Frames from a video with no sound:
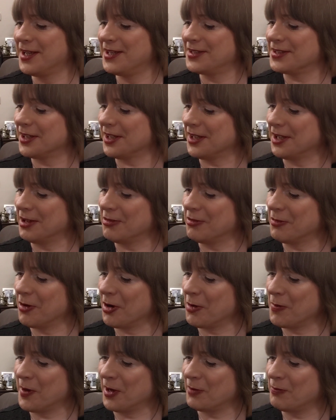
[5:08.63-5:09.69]
So the little
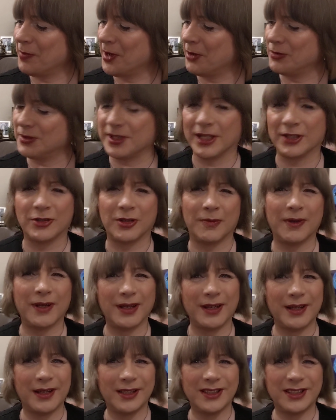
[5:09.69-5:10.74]
robot bird was saying to him,
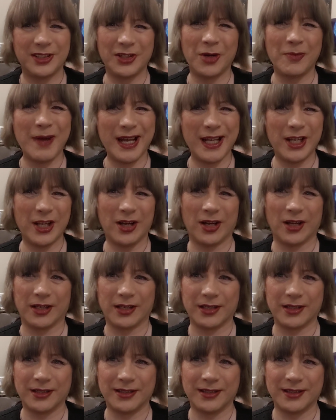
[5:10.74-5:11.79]
"So you're my god?"
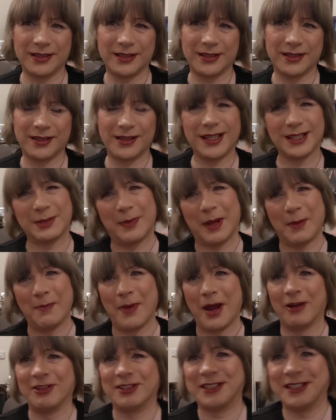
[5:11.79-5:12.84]
He said, "That's a bit
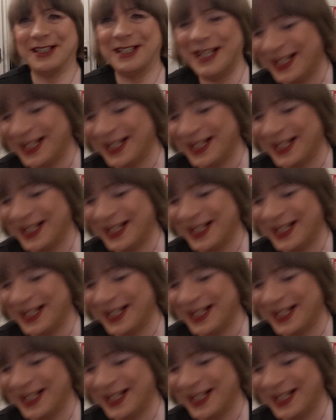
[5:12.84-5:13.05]
embarrassing."